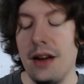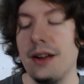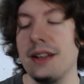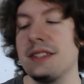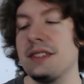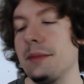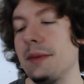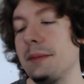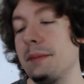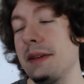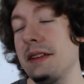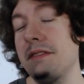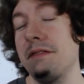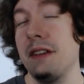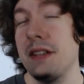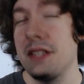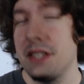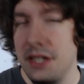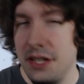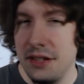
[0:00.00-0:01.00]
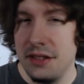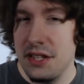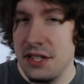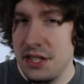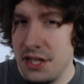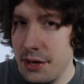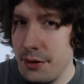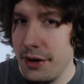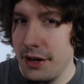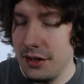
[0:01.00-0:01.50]
Alright, so I'm a bit fuzzy on
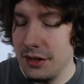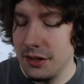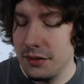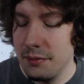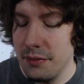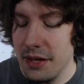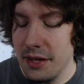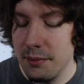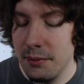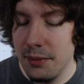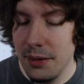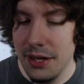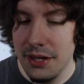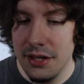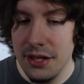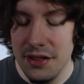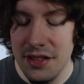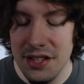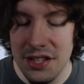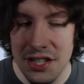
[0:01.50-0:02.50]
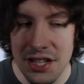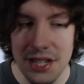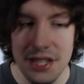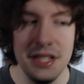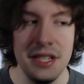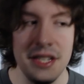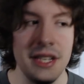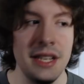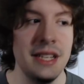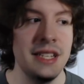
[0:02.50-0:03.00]
this theory, I'll admit, but uh, the
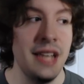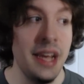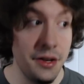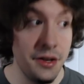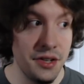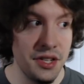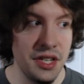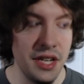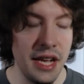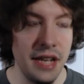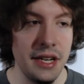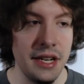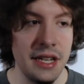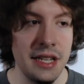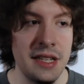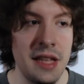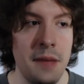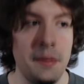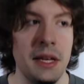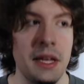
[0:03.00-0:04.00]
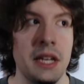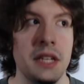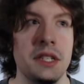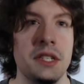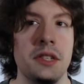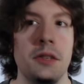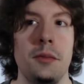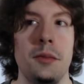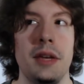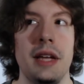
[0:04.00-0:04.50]
gist, as I understand it, is that
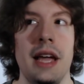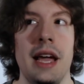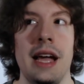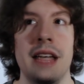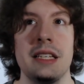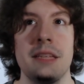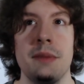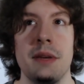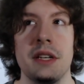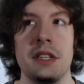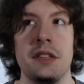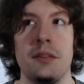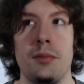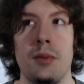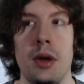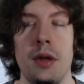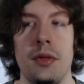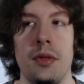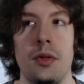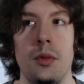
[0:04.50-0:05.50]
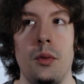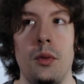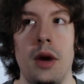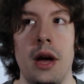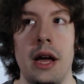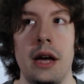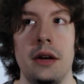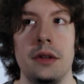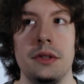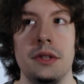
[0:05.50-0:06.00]
because so many aspects of Breath of the
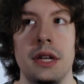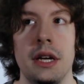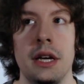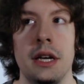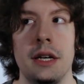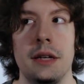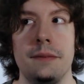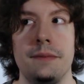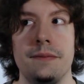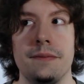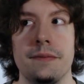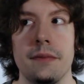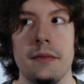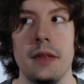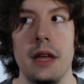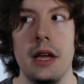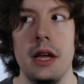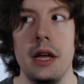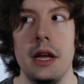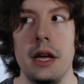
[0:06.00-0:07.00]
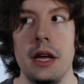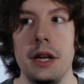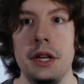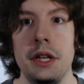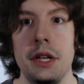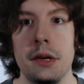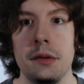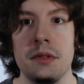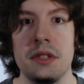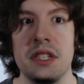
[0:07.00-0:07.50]
Wild um,
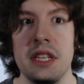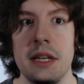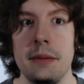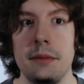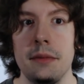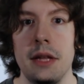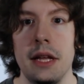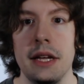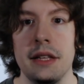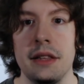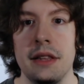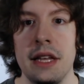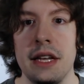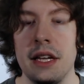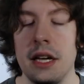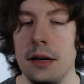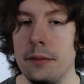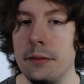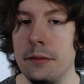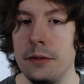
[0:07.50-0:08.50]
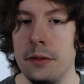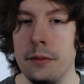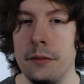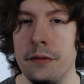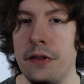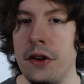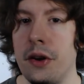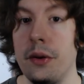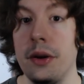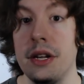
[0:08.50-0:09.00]
you know, seem like they come
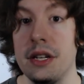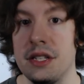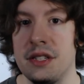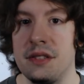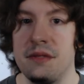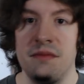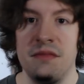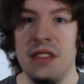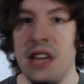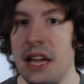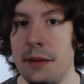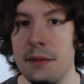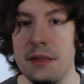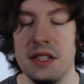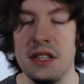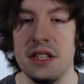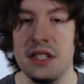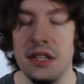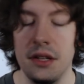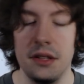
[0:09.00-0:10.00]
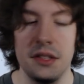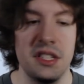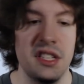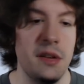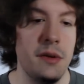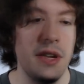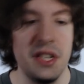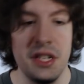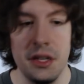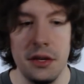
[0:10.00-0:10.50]
from various games in the Zelda
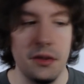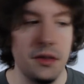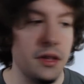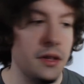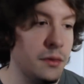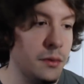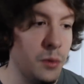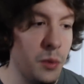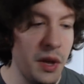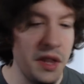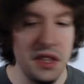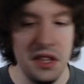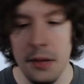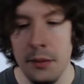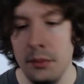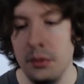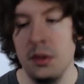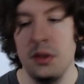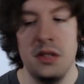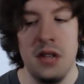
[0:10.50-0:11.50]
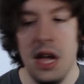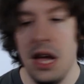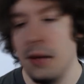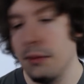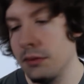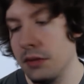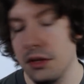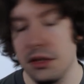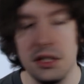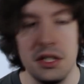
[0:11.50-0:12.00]
series, you know, the way the Temple of
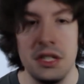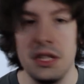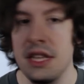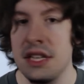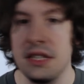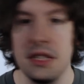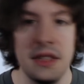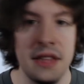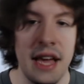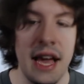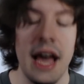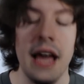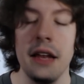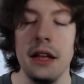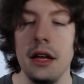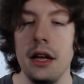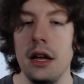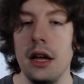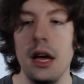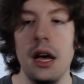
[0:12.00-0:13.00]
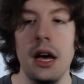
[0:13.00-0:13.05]
Time looks, this and that,